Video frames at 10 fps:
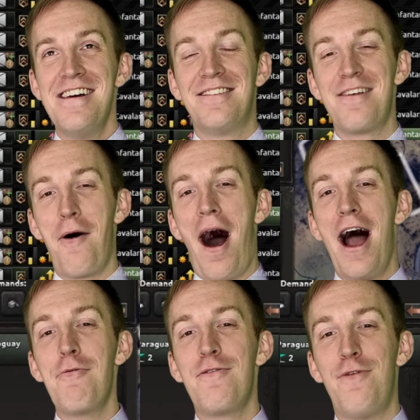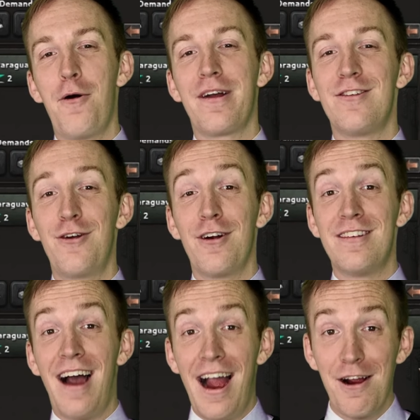So I would focus your
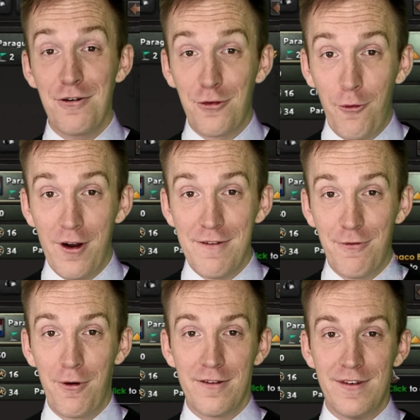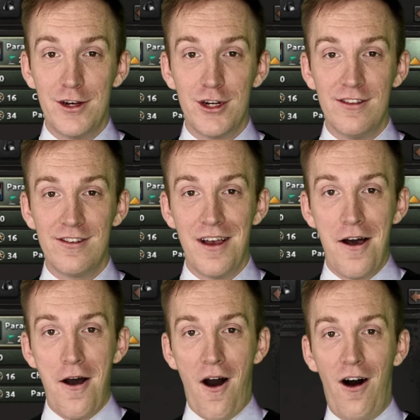entire 24 divisions
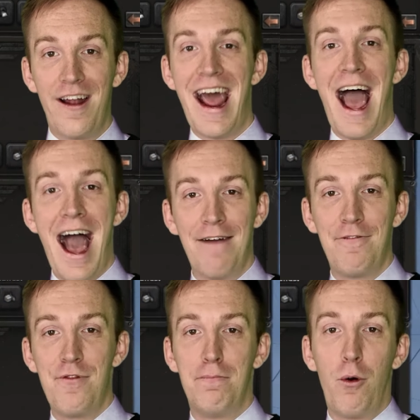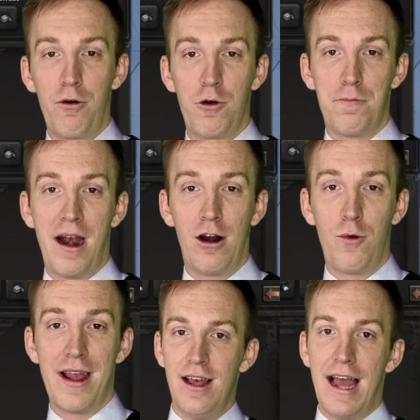on half of the border with
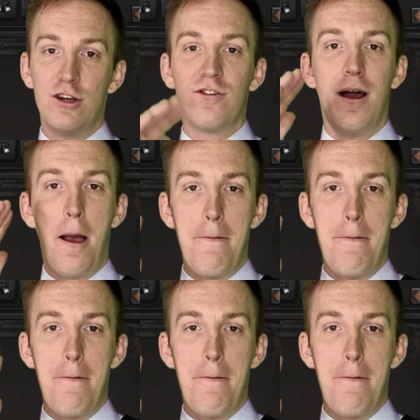Paraguay and just